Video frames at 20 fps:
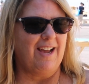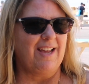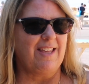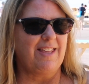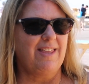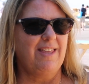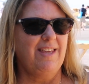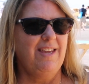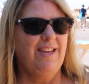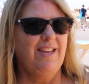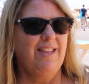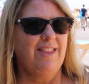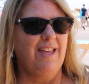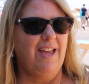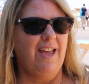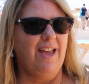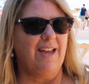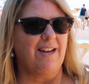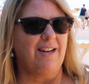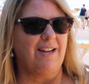I think
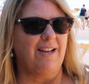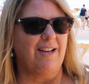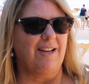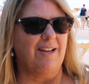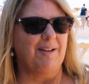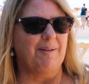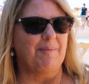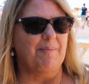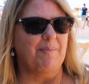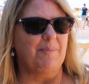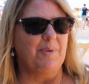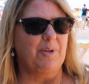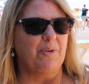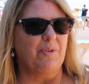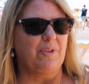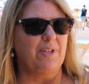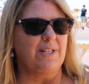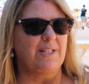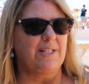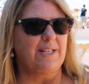that you know,
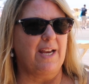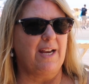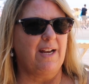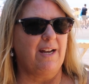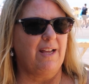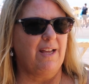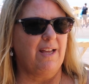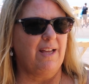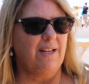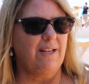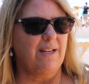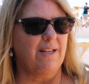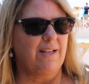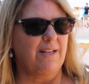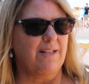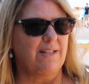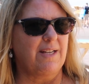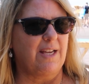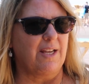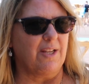the data
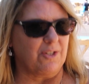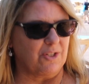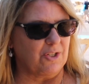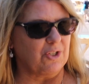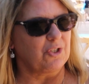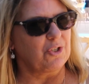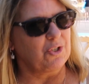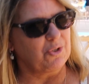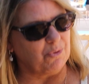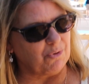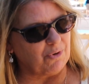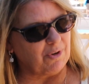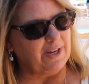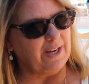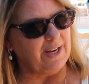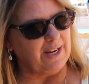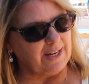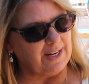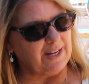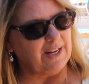tells a
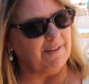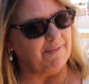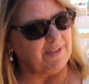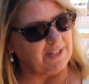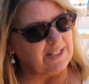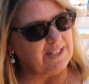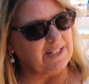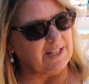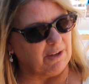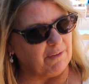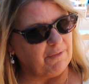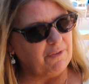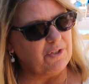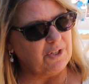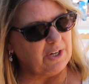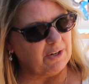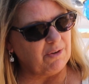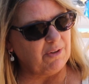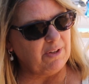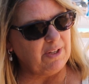story in and of itself
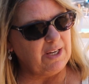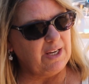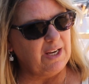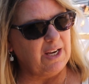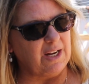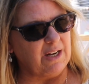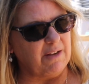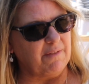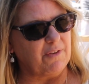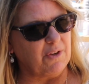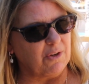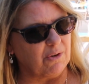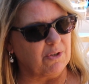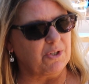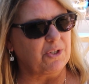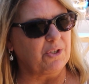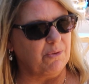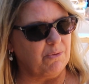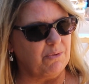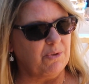generally, and if you're
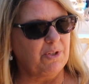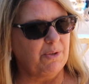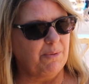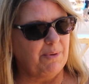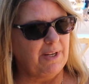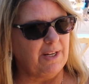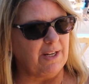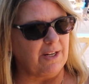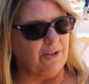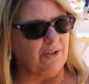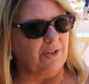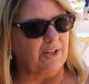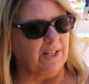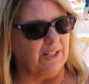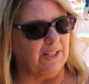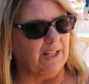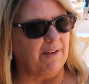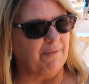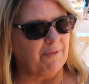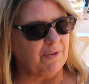attuned to it and you
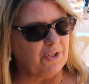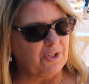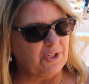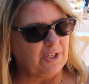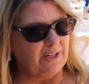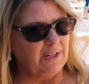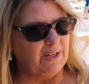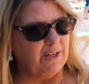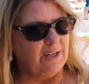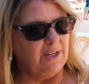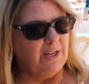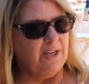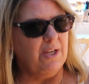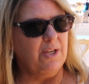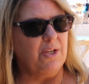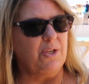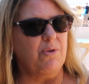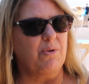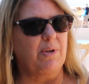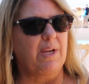can leverage it,
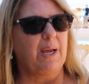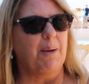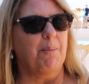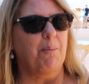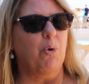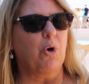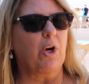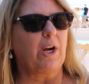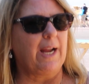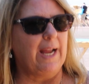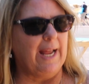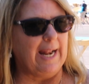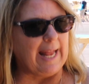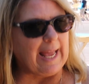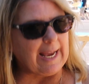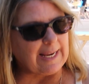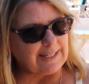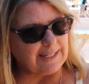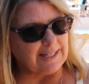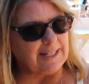you get more
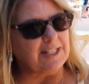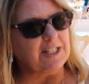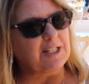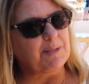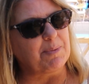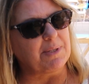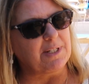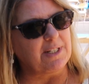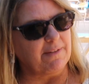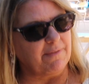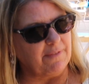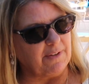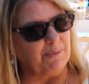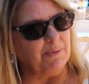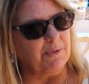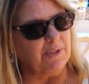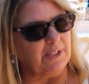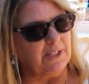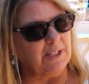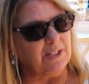connected and specific
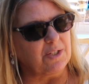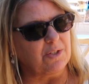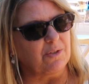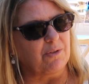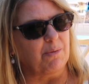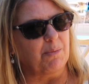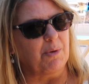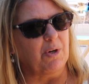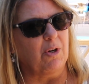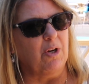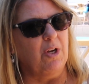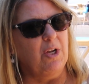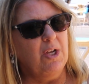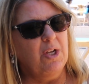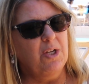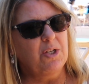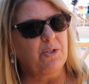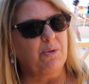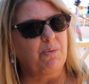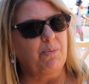with the consumer.
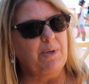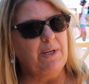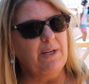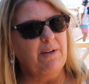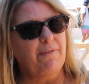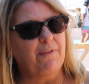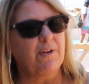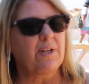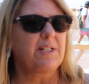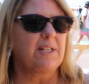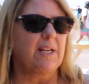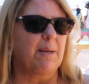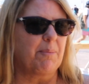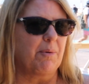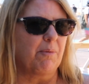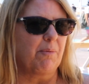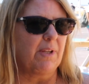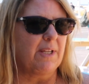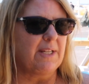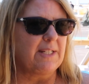So we, for
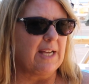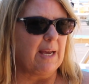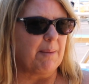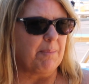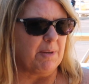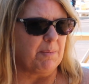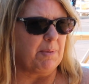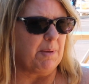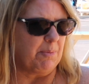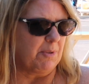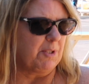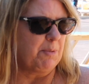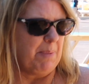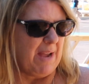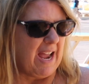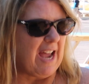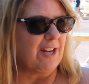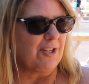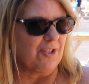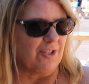example, really tap into people's
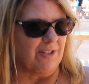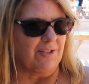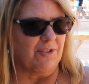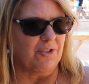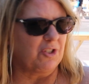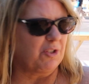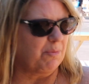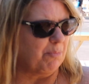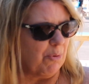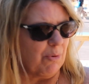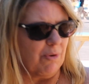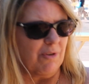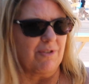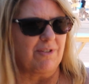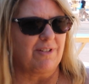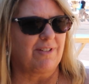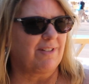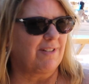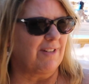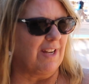passions,
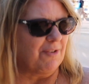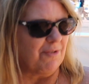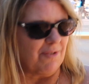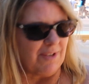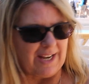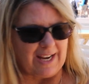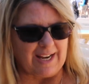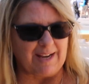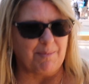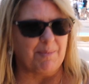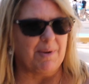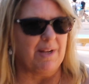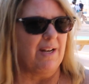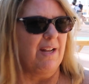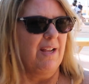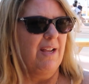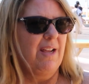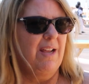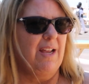sports, entertainment,